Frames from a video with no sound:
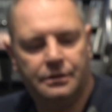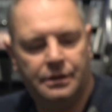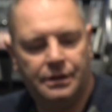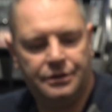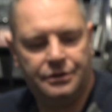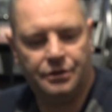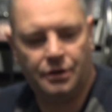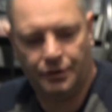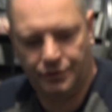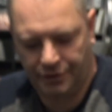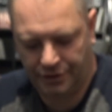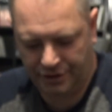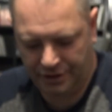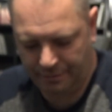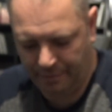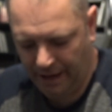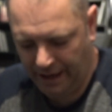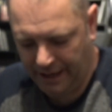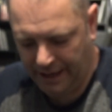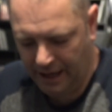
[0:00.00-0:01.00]
These are on the
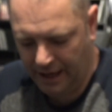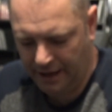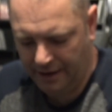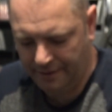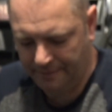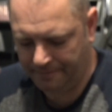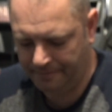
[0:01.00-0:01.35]
Specky.